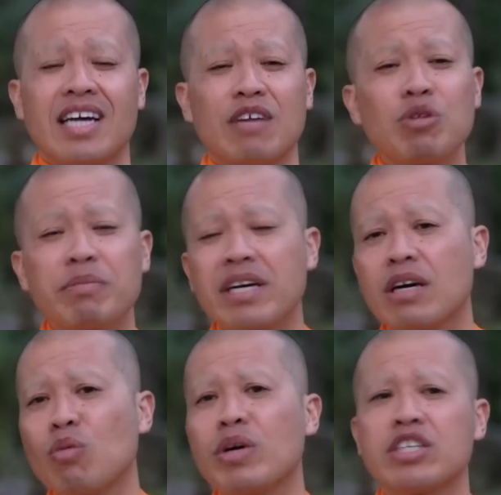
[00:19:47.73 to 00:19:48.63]
I would make
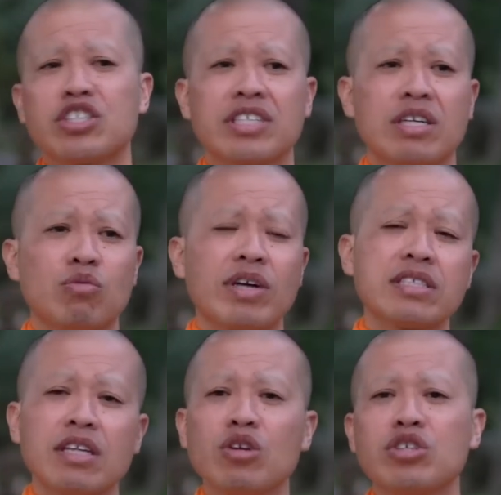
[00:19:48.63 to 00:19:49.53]
a wish and
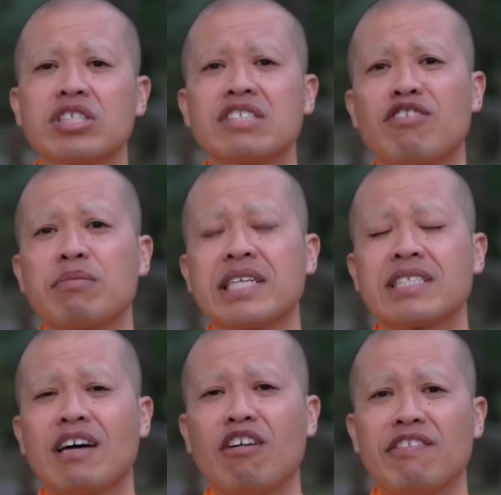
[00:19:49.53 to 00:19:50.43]
resolutions for
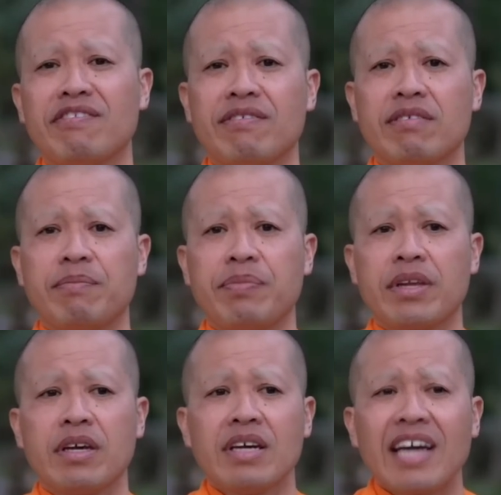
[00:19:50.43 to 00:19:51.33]
myself
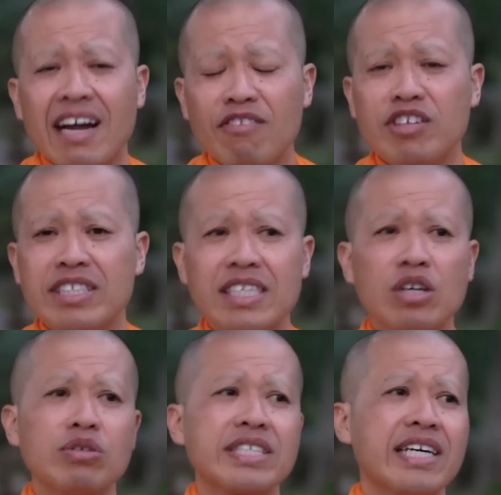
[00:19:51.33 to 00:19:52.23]
every
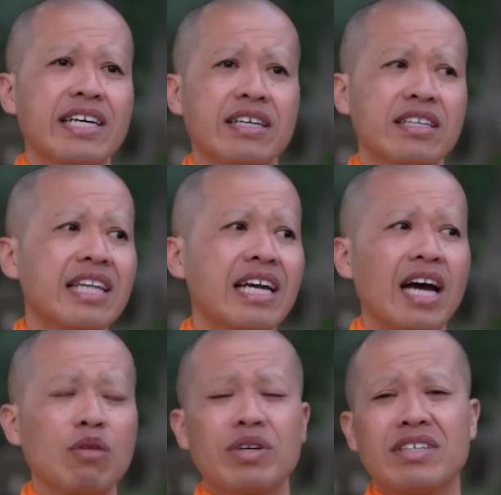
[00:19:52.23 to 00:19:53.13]
single day, then
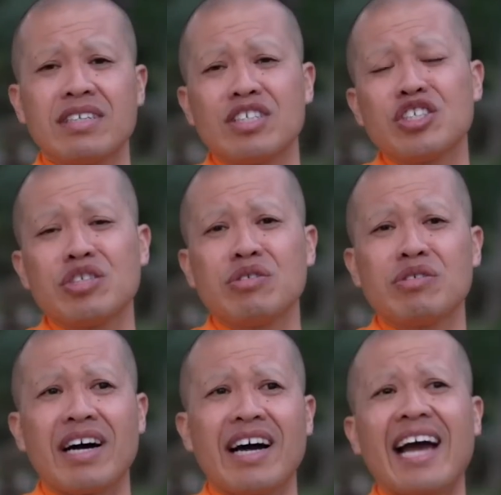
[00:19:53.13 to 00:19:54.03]
I would do
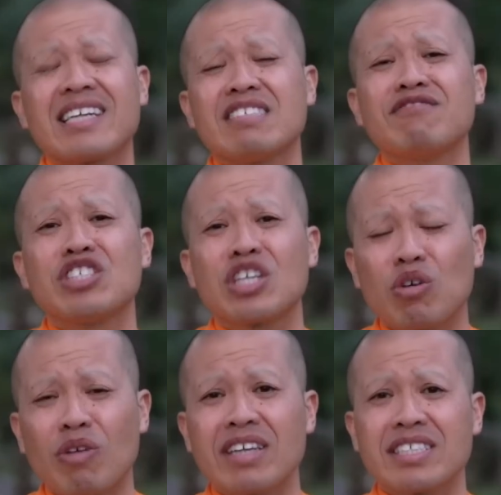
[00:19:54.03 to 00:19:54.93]
uh, acts of
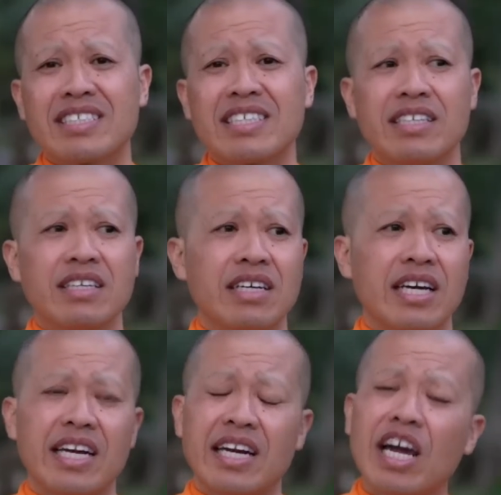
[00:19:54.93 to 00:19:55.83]
generosity
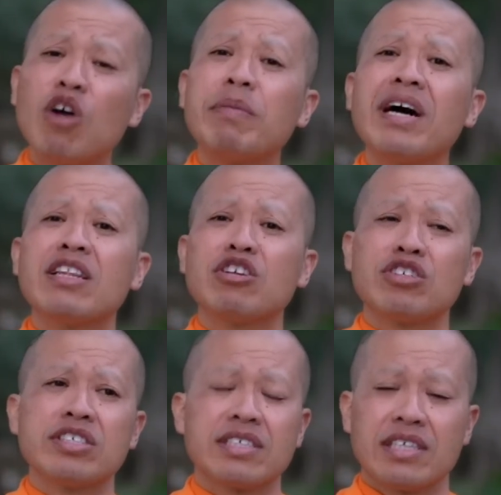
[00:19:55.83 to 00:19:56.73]
and help
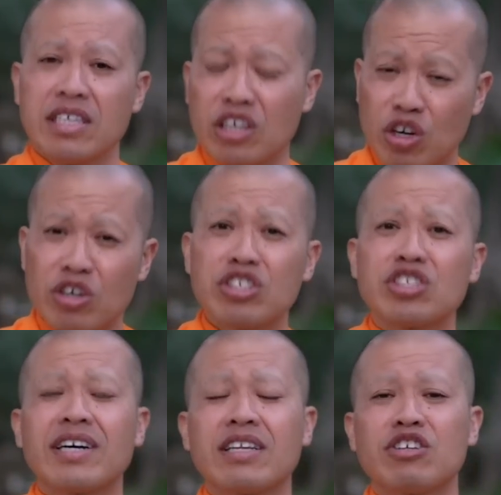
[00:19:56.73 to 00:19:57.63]
others,
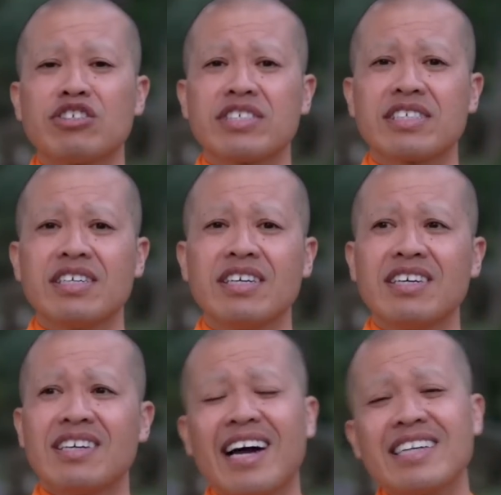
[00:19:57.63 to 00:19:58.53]
encourage others.
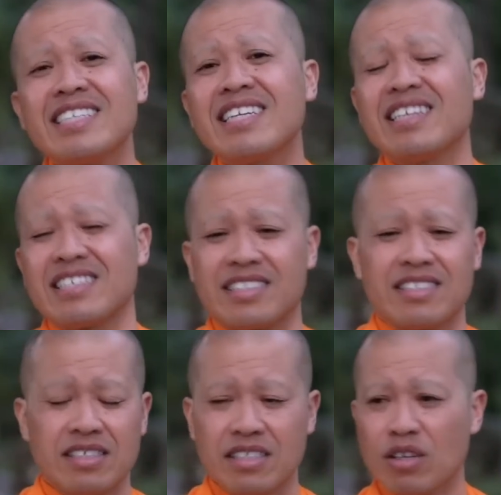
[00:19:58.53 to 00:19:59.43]
I did
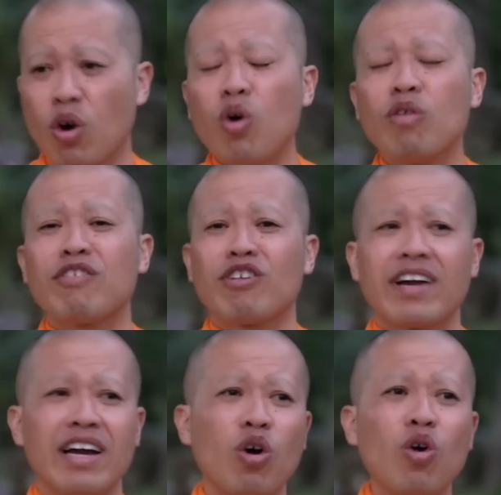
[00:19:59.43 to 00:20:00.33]
this over
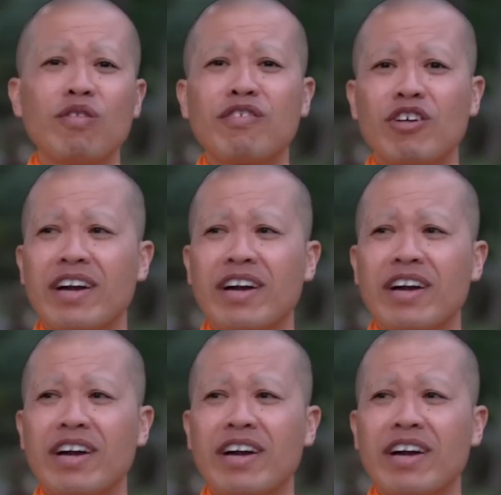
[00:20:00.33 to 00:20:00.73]
and over